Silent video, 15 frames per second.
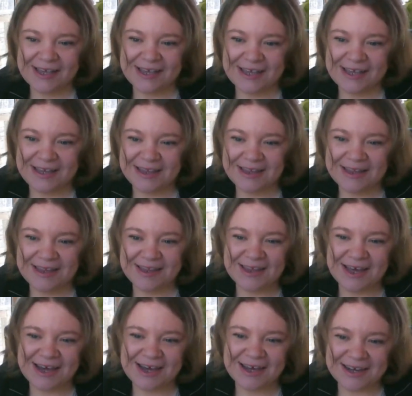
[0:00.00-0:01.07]
And
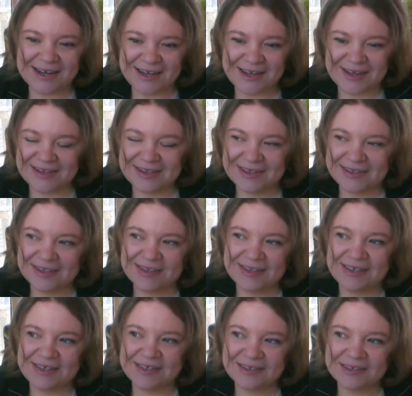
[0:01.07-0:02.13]
that is
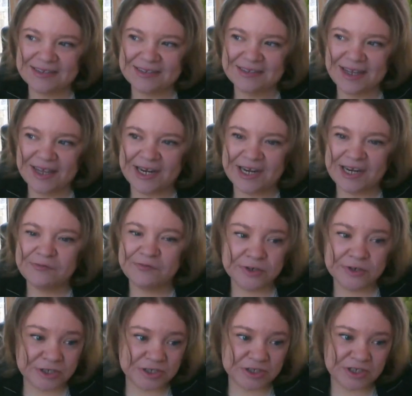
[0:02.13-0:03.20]
this skinny
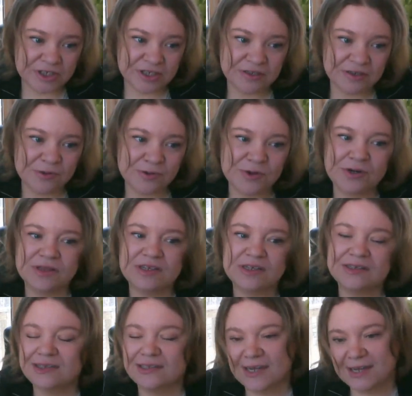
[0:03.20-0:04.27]
version or
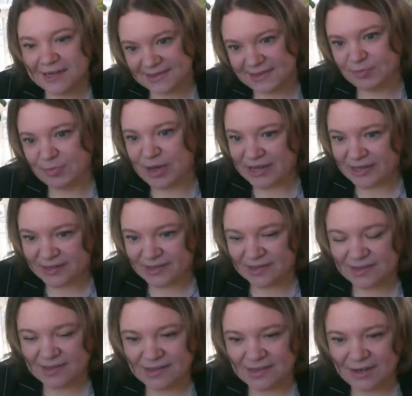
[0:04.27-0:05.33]
this
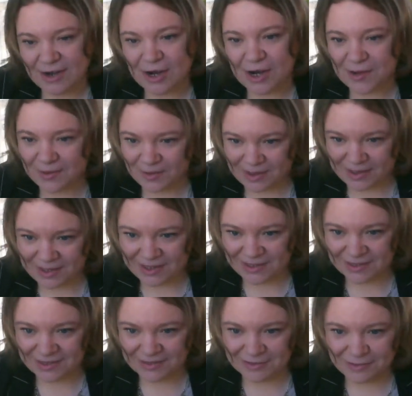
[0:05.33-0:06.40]
text-based
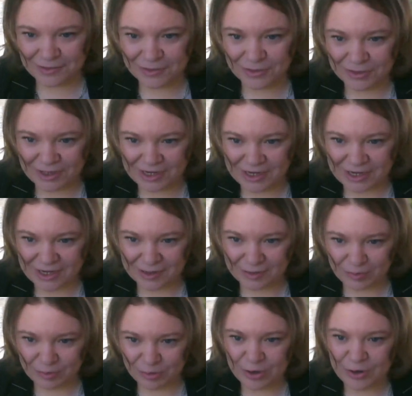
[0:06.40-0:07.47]
online learning
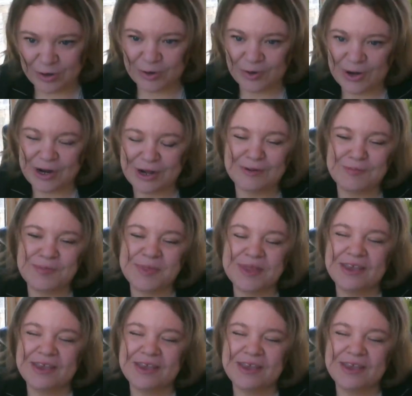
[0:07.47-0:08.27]
program